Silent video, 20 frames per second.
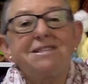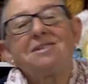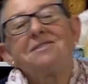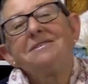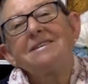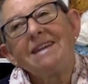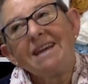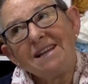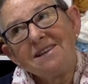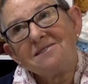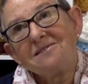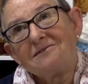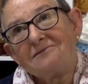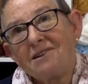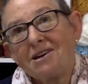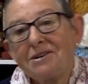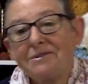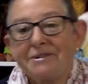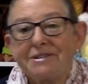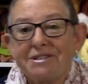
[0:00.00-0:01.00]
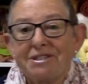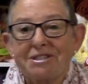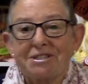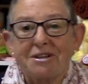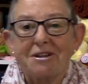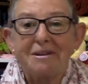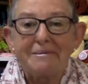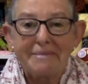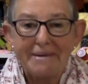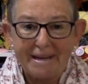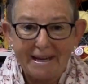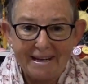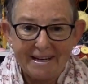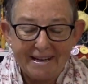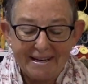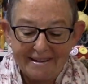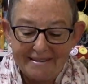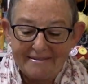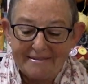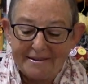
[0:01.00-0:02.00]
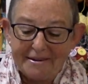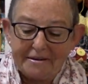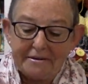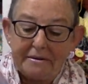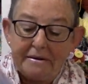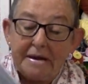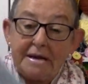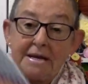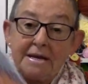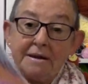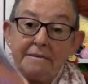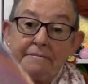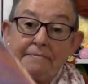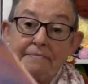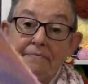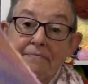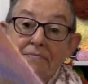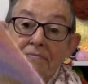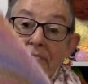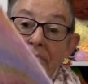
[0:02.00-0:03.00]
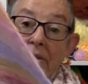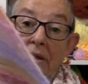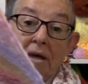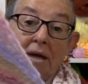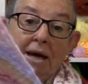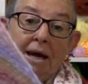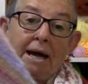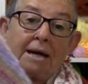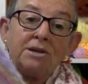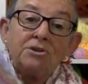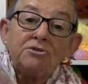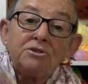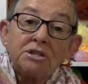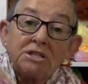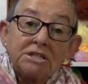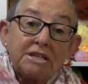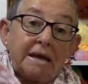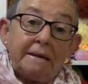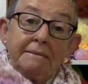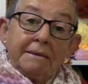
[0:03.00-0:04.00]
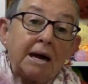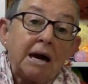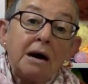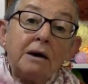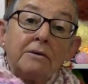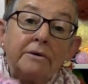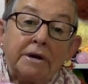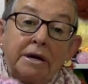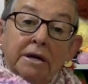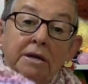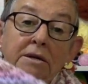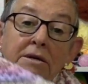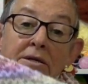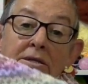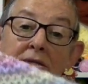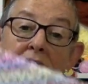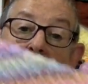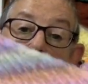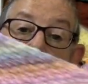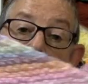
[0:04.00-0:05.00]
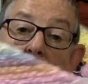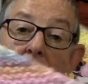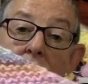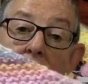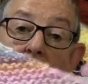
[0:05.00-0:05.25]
on the end of the row, it's just on the beginning of the row. And you just keep going until